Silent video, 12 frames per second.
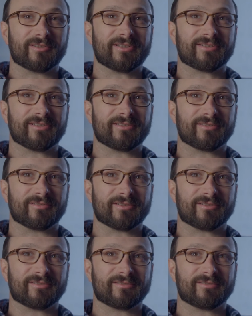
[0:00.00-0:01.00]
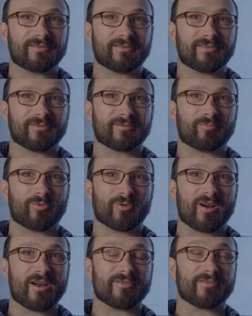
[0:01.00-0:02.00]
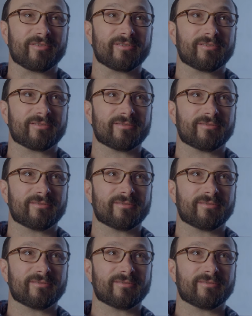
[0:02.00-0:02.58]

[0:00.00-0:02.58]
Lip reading: at least until those poor hydro ones.